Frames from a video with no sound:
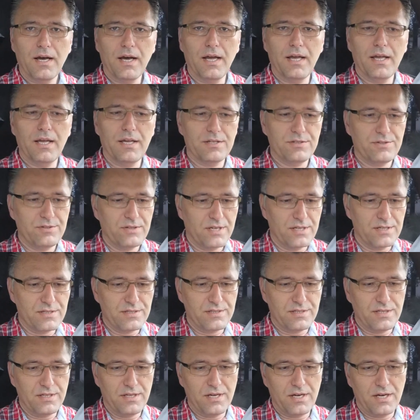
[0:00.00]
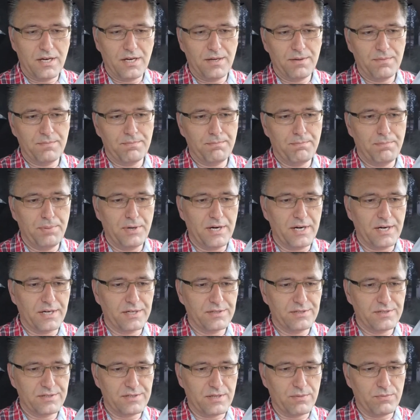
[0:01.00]
As you can see, I'm
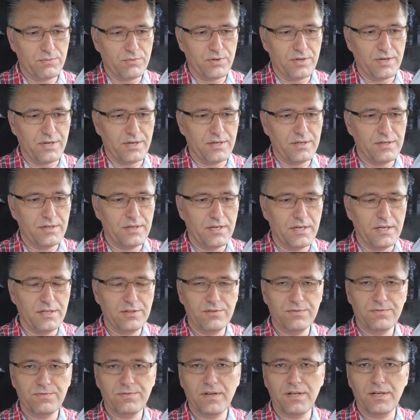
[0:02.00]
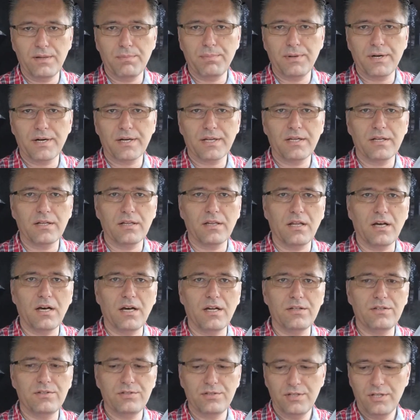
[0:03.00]
parked somewhere. I had to find a parking
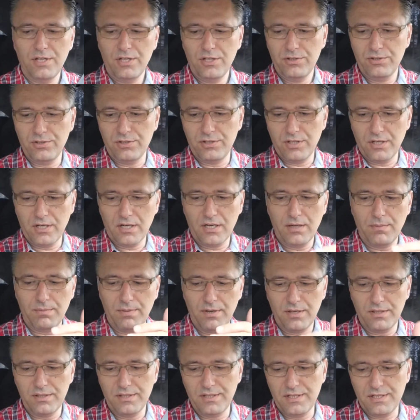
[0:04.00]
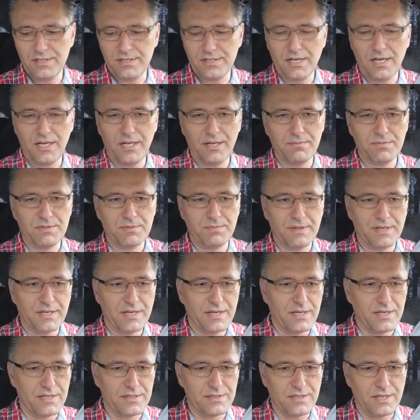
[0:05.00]
lot to talk about these items
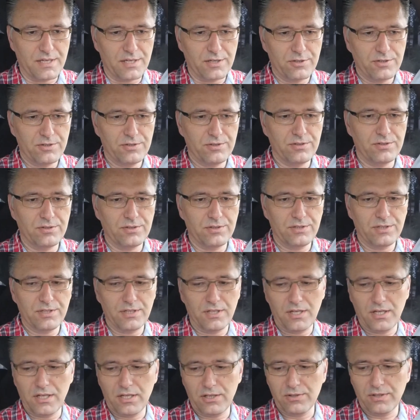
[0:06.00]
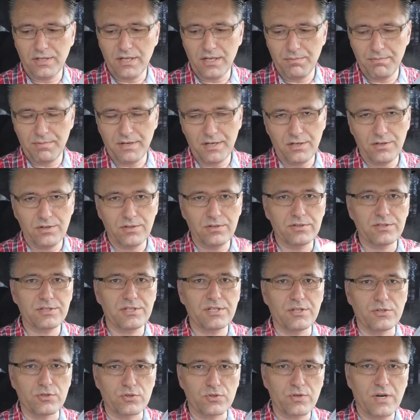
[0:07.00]
because I couldn't look at my
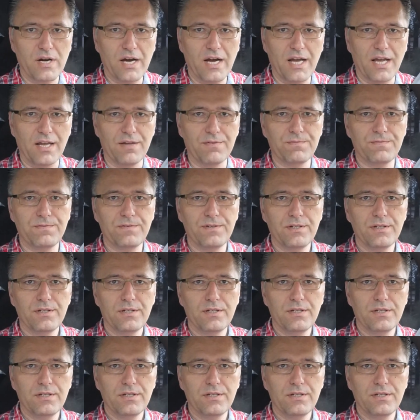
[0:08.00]
notes and drive.